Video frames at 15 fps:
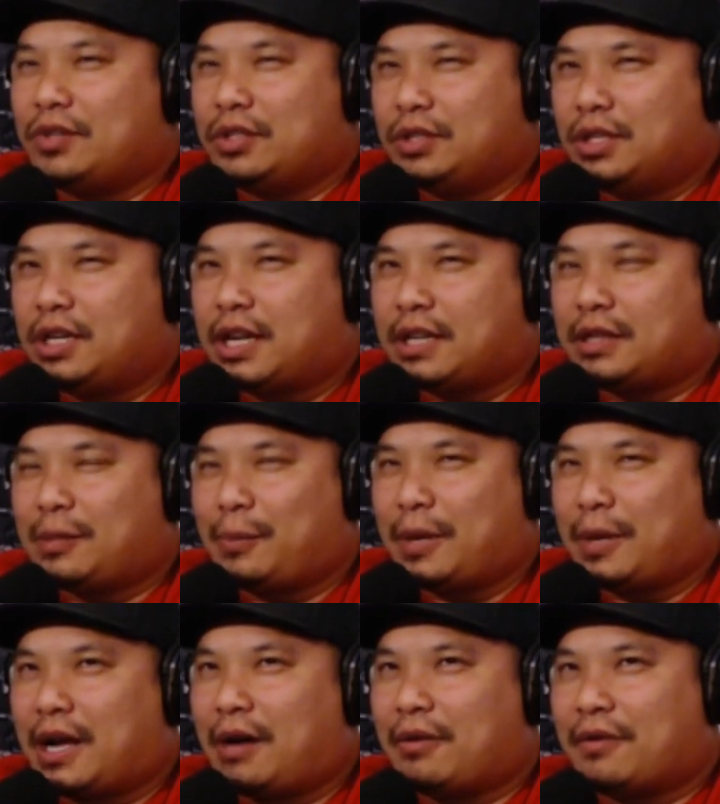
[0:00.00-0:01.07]
you look at the
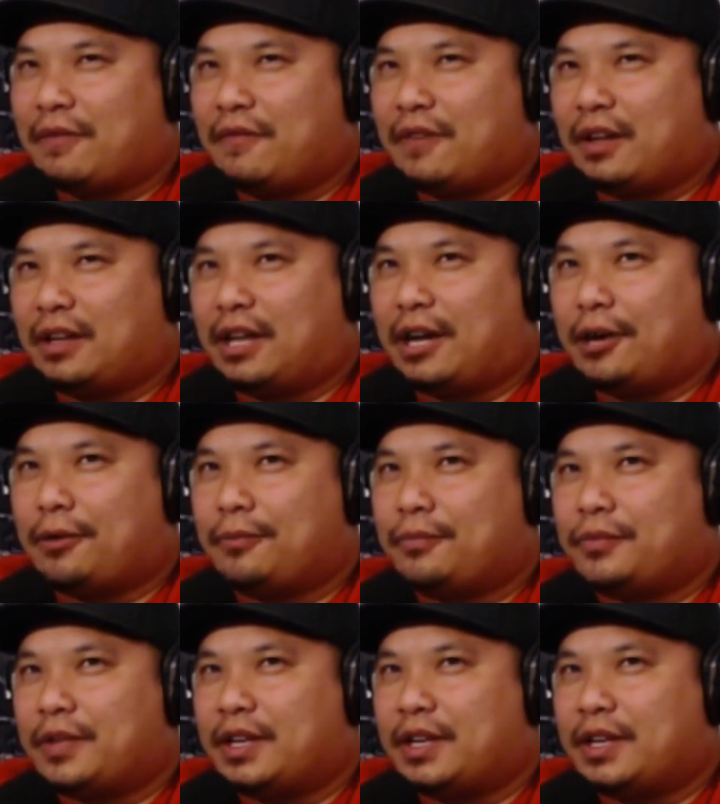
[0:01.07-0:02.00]
how it fell out,